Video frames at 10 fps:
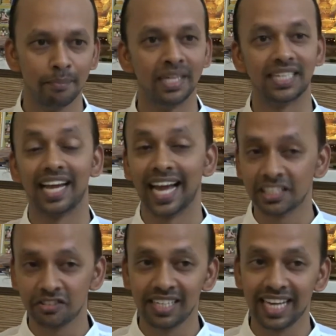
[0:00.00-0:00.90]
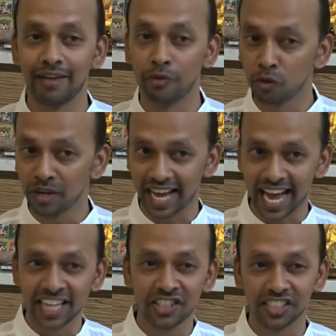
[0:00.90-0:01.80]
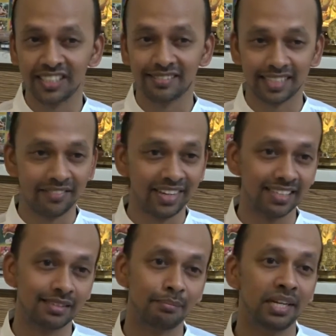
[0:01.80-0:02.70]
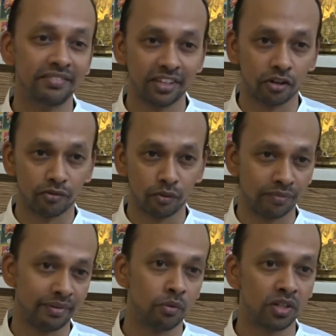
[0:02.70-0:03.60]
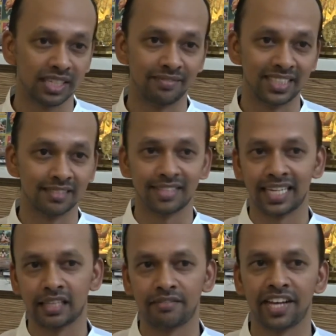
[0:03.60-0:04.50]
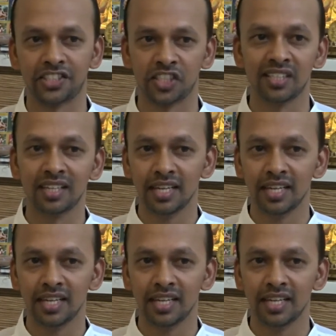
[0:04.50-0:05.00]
but actually our own action is giving us the benefit of what we wanted, which is satisfaction,